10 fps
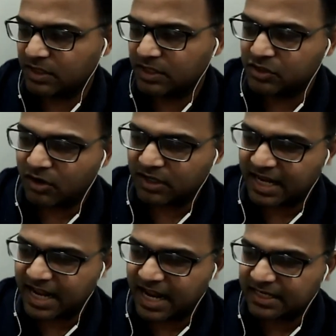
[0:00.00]
is not
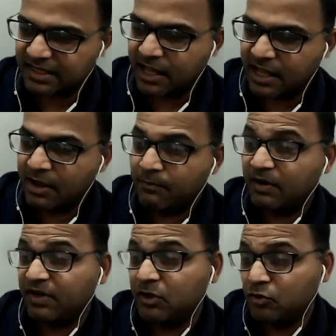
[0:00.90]
there yet
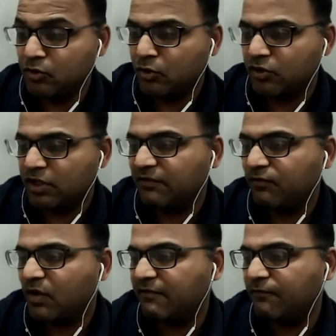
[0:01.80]
but we do know that
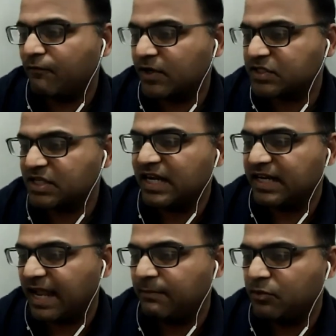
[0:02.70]
if you have
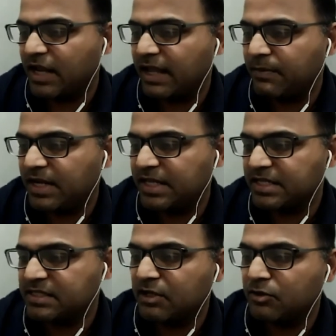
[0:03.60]
worsening type 2
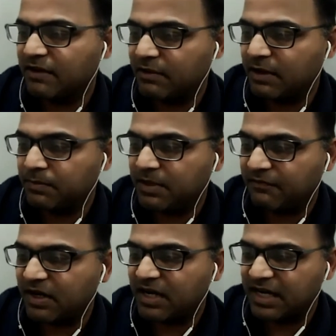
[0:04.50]
diabetes, then you develop
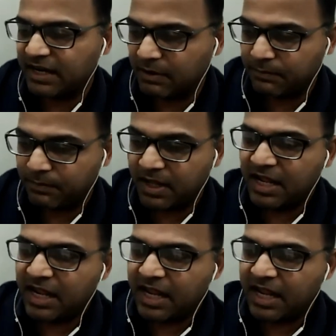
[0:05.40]
definitely develop